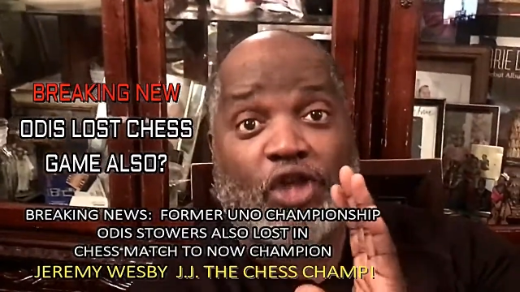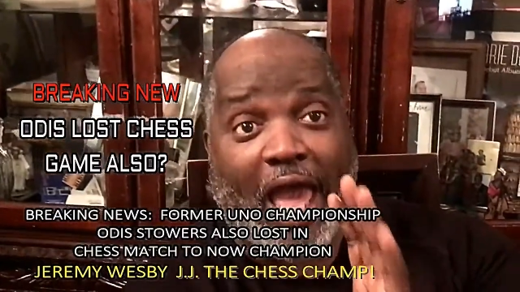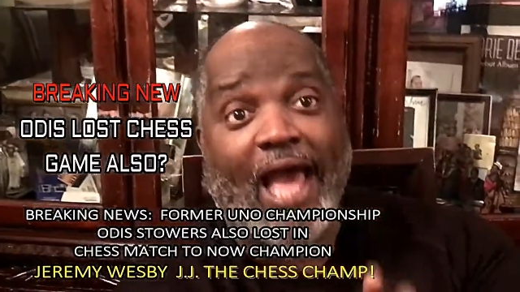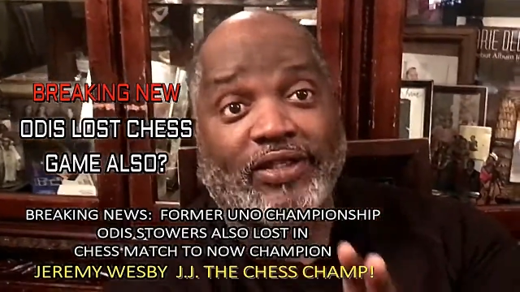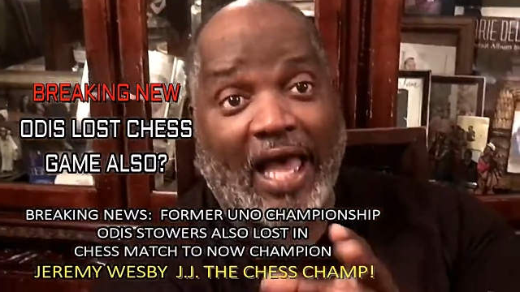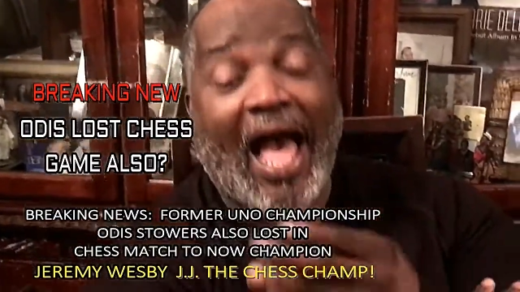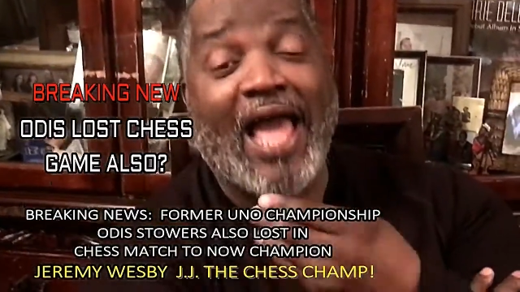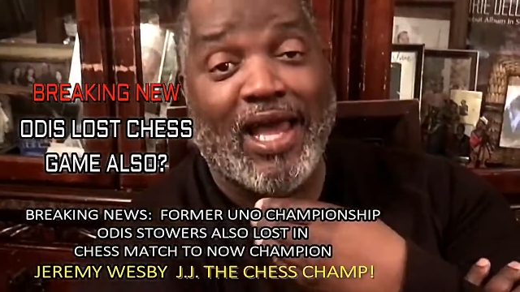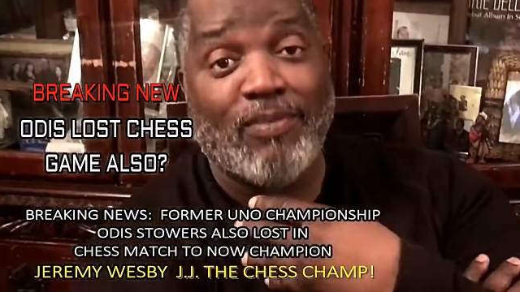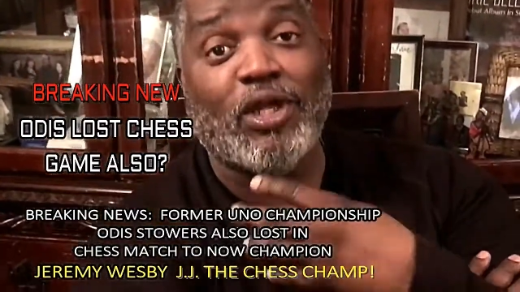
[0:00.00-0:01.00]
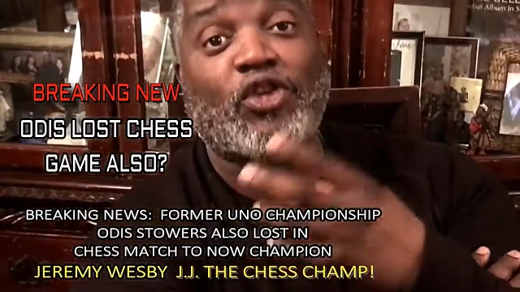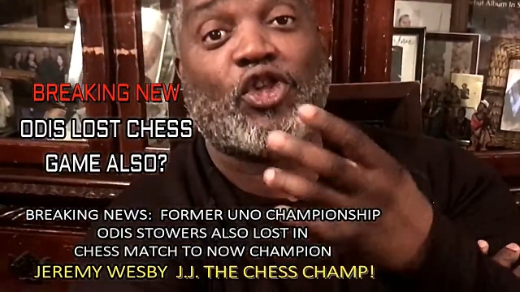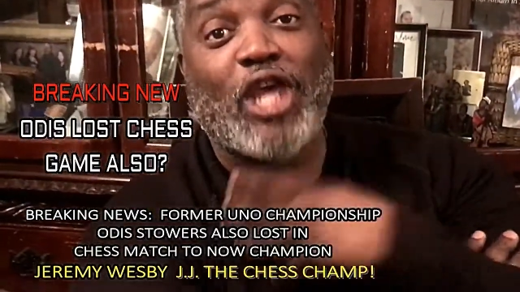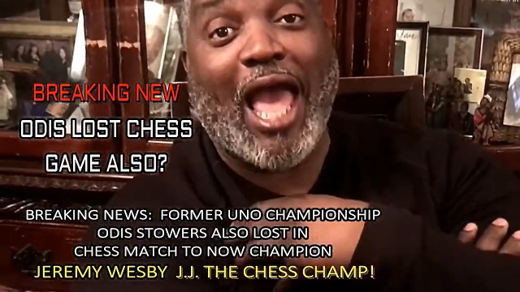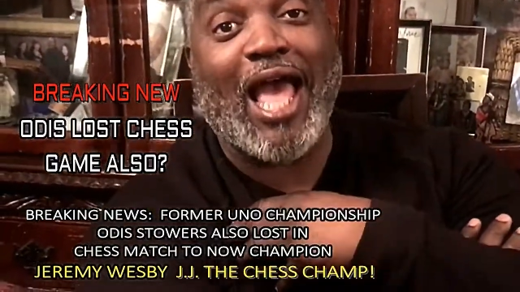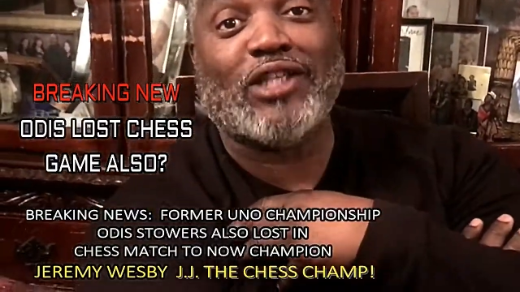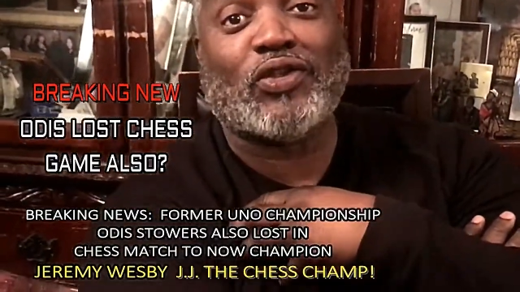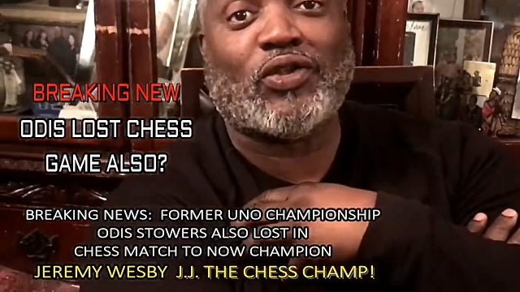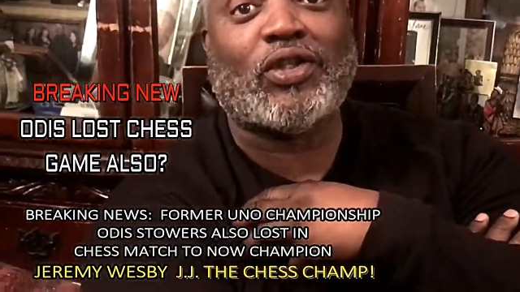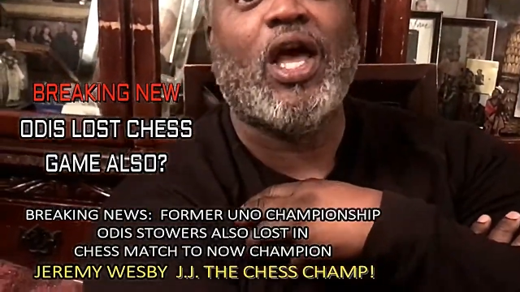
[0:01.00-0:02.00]
chess. So I am the
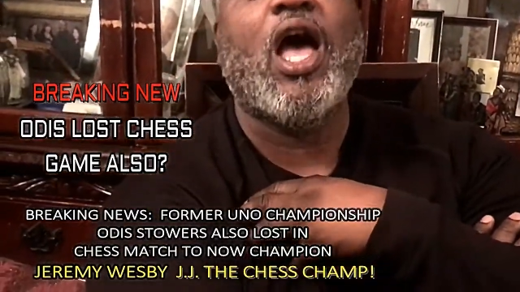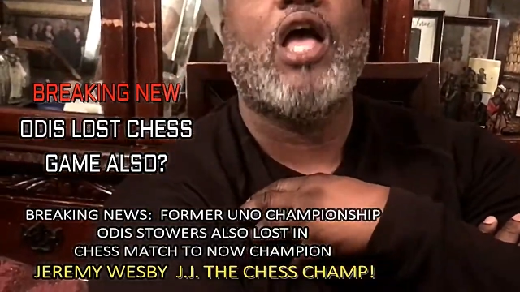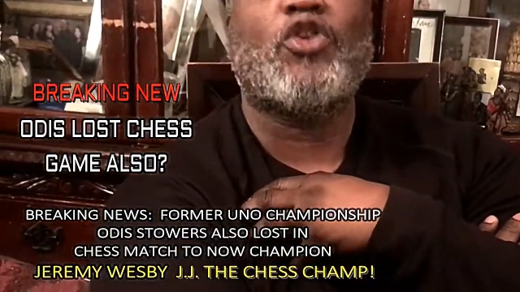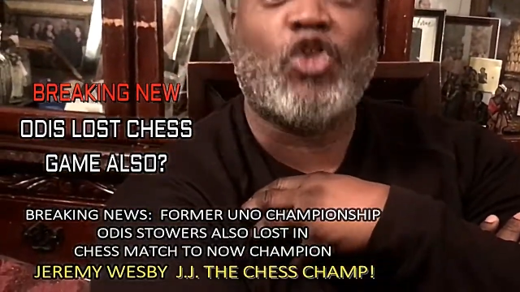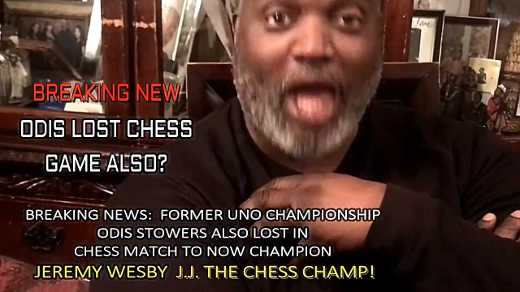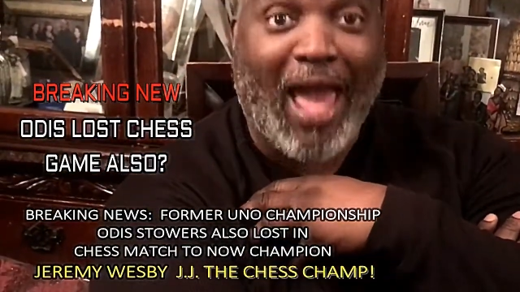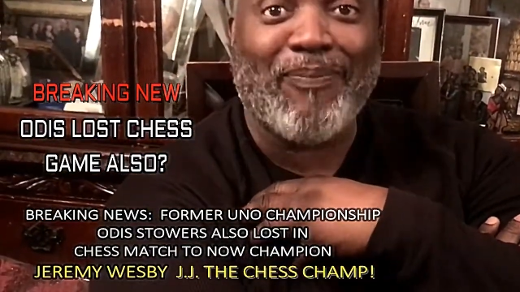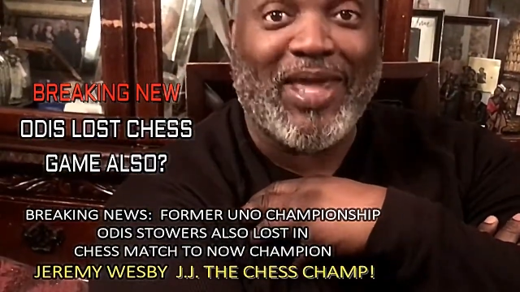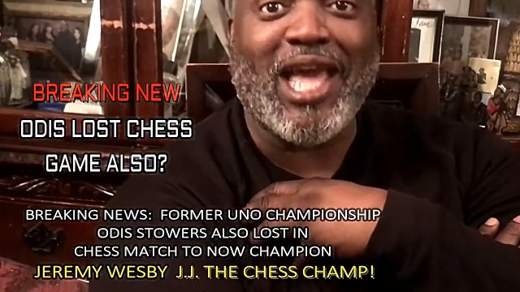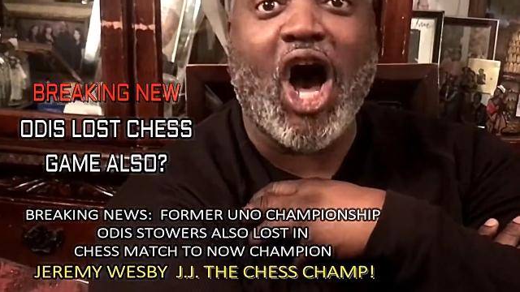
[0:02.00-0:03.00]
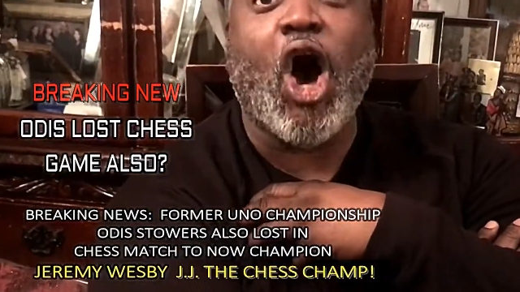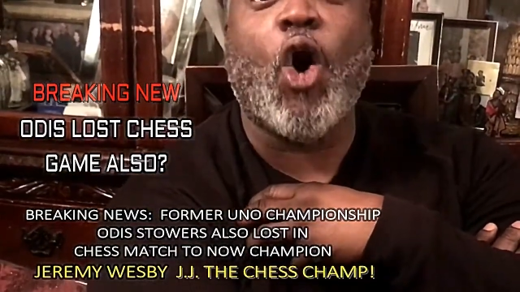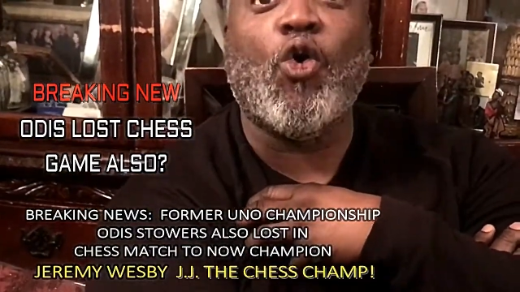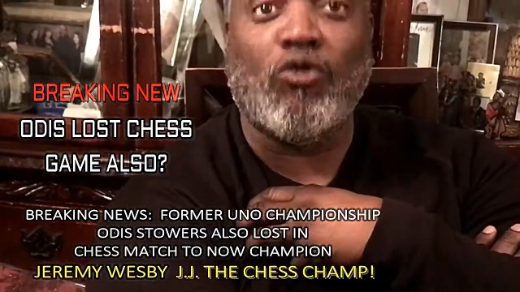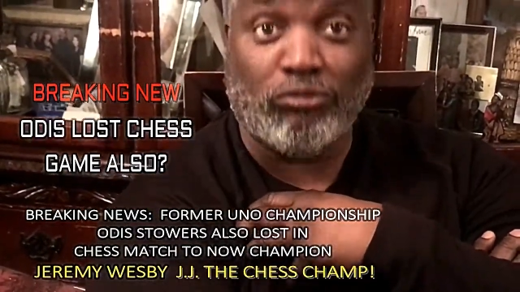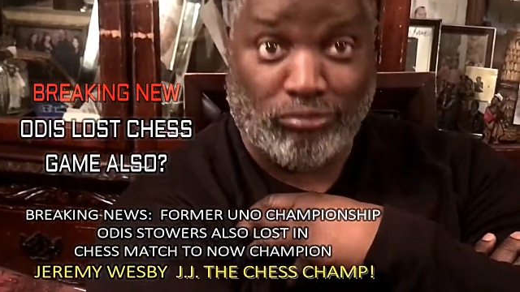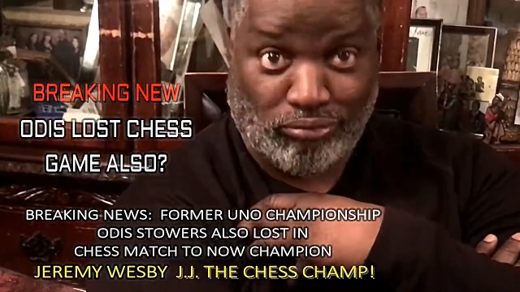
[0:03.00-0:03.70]
chess champion. I